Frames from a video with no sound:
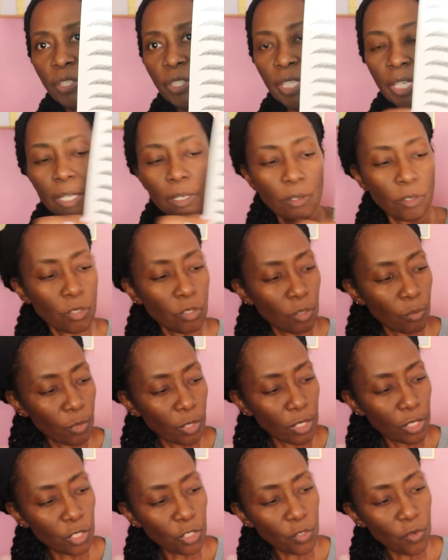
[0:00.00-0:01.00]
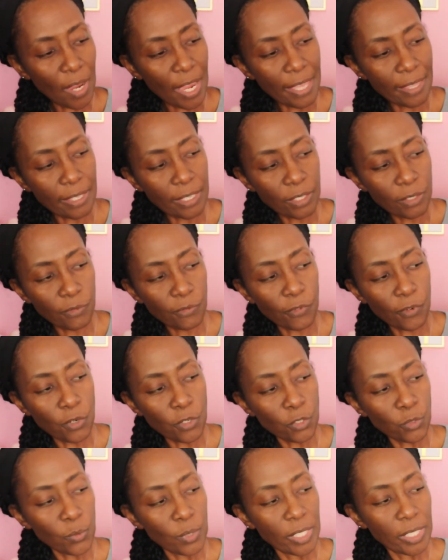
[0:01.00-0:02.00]
thinner. So I'm gonna try this
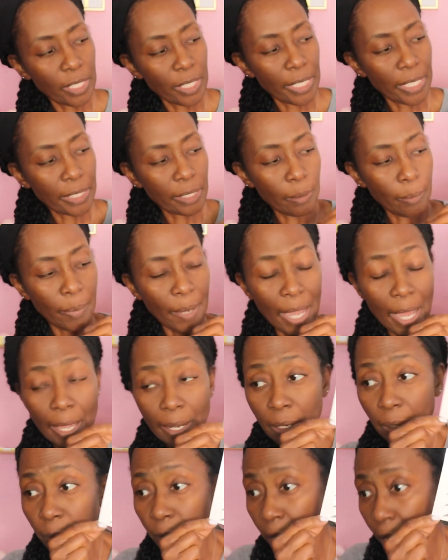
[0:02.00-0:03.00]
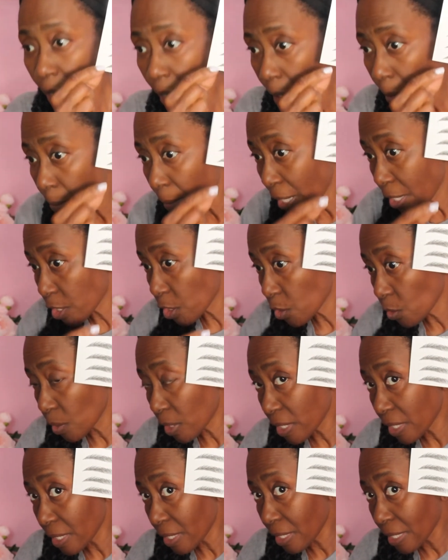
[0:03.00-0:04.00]
first one down at the bottom. Make sure
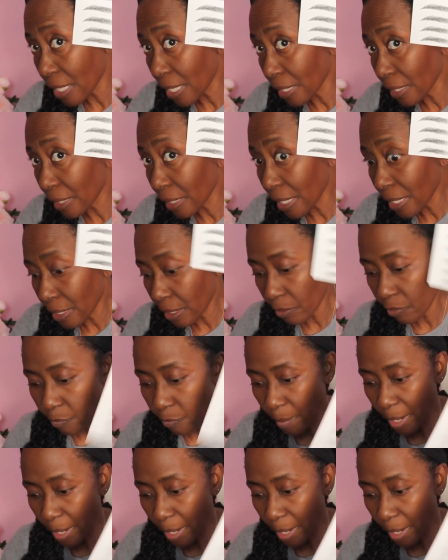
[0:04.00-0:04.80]
it's the same length of